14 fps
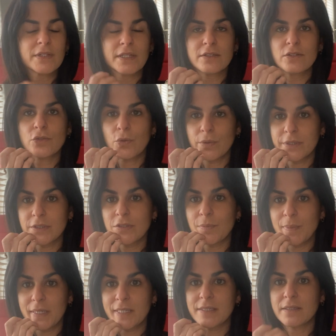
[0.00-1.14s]
that's going to
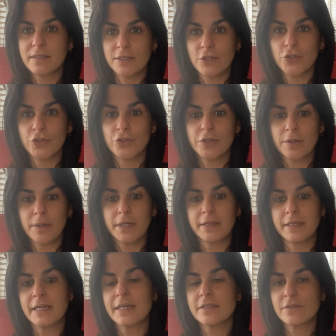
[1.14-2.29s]
be considered in
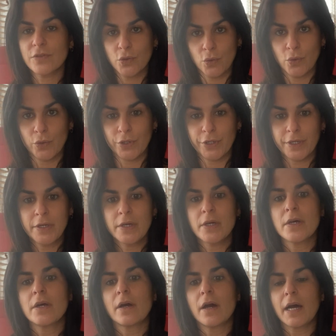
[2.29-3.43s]
the eyes of the court
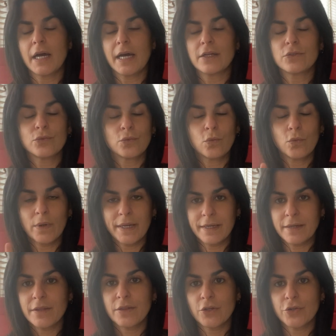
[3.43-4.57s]

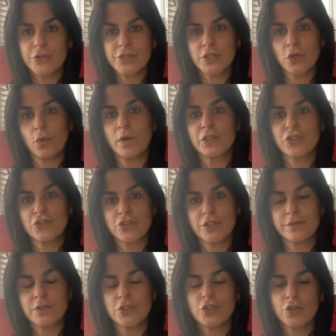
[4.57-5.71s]
when there is a question
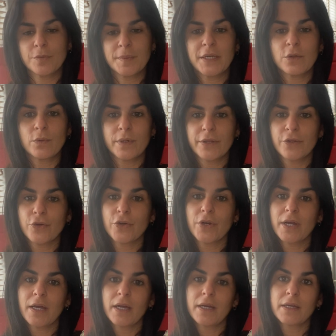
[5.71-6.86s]
of determining whether
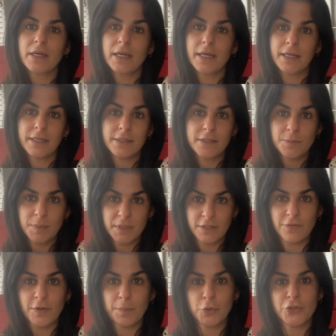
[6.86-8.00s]
a
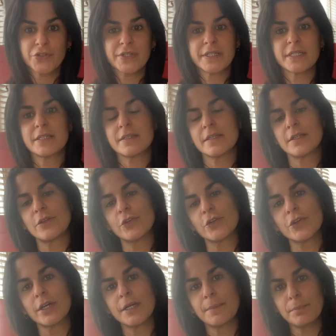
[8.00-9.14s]
specific person is
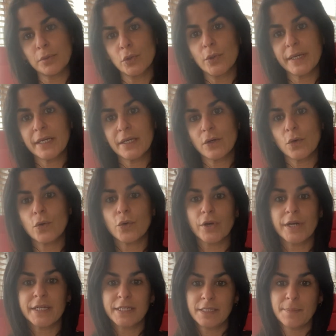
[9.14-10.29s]
either an employee or
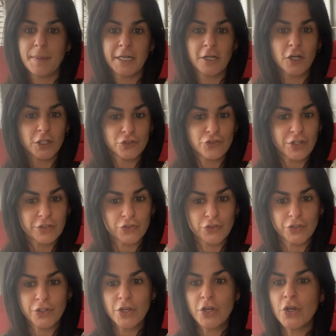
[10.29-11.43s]
an independent
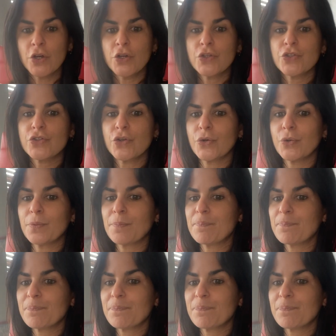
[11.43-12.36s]
contractor. So